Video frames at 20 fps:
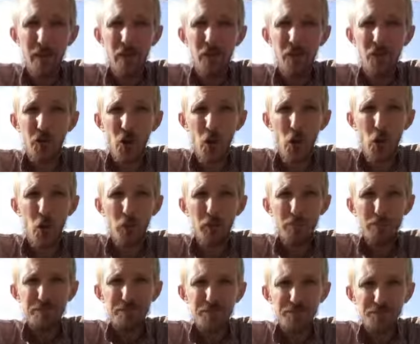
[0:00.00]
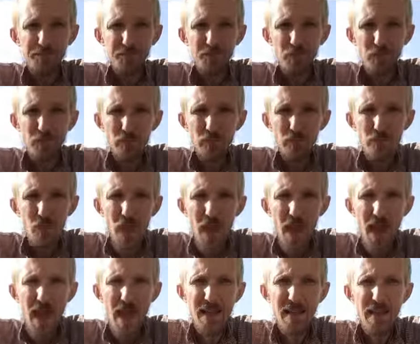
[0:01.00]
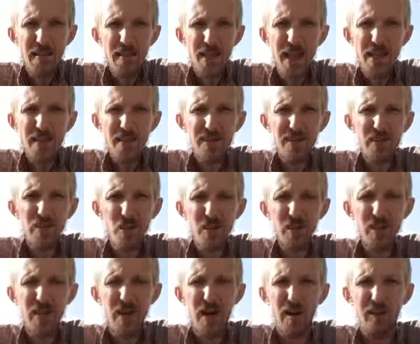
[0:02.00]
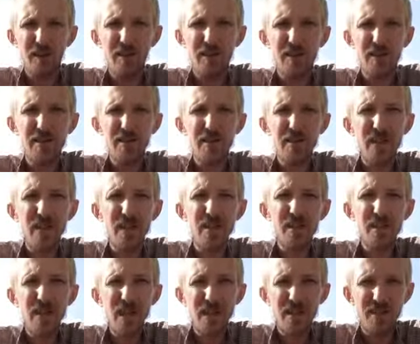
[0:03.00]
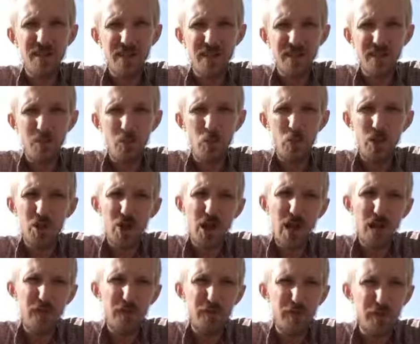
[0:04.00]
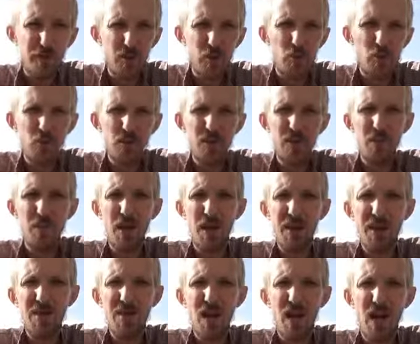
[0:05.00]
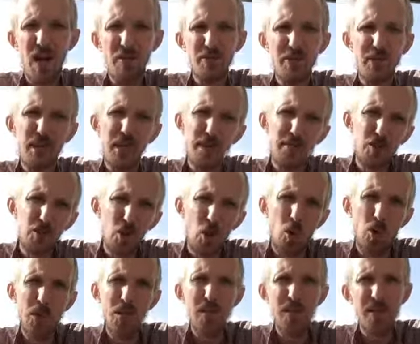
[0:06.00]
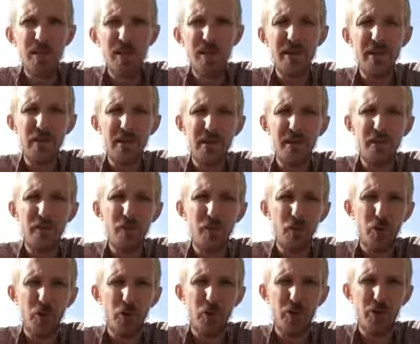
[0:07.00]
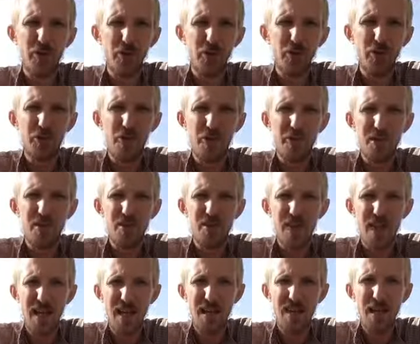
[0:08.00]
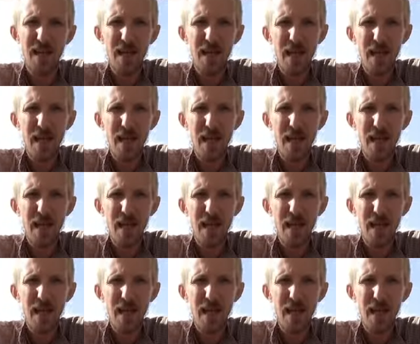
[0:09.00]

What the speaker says: So, and if that is not enough, there is another technique which I have used many times, and I have shown it here and there for to some extent,